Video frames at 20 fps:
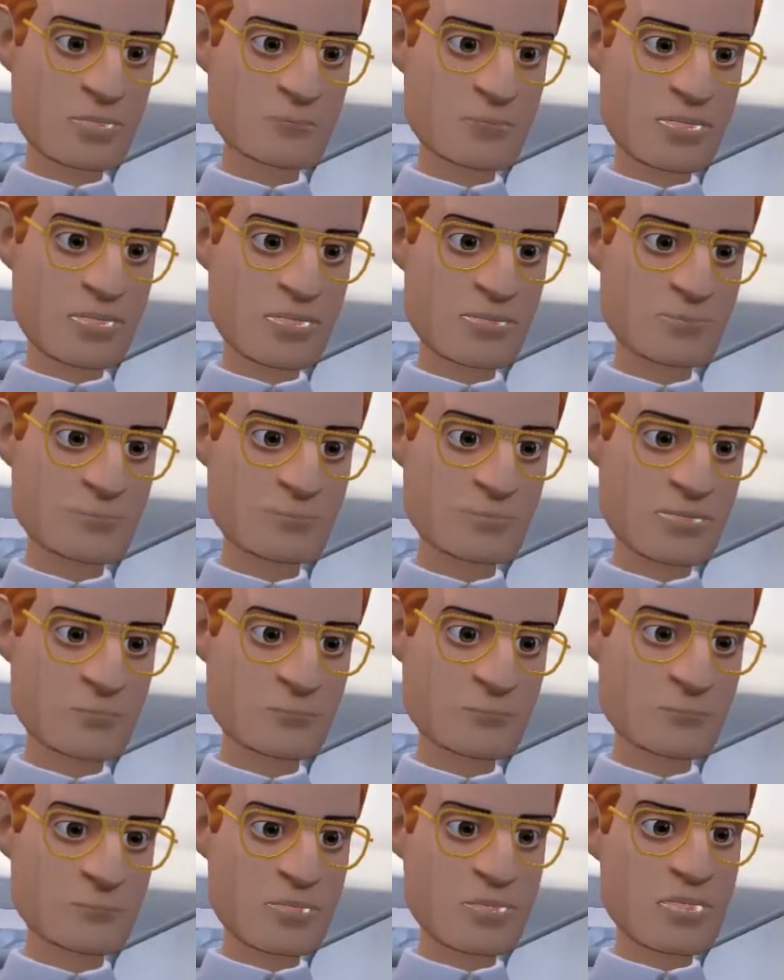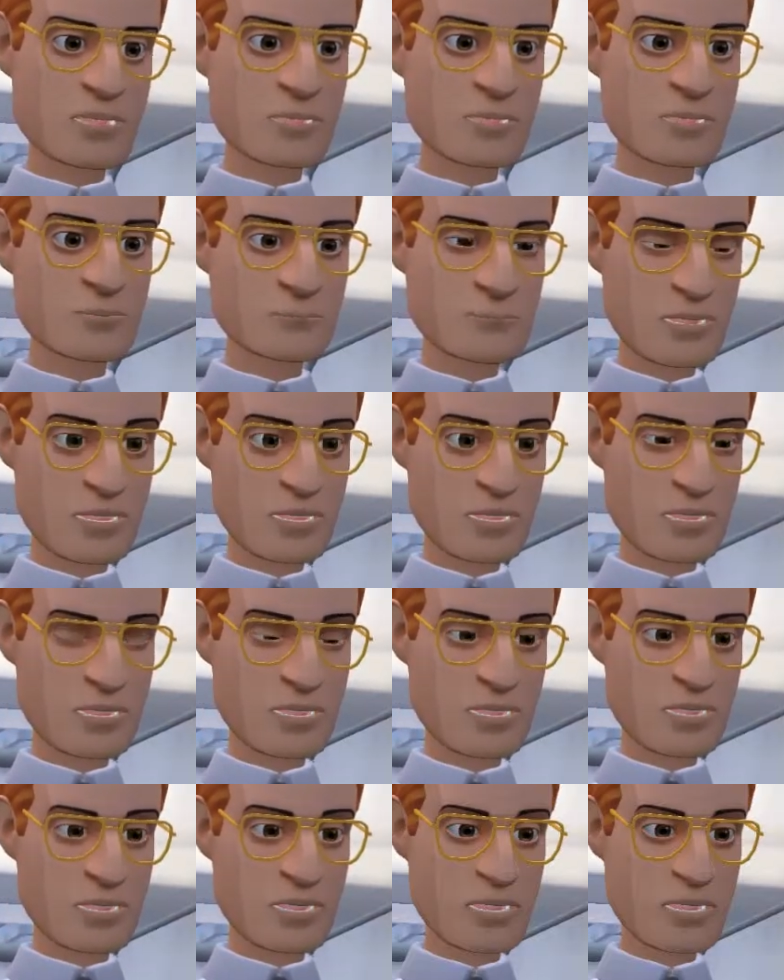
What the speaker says: The plane is about to take off.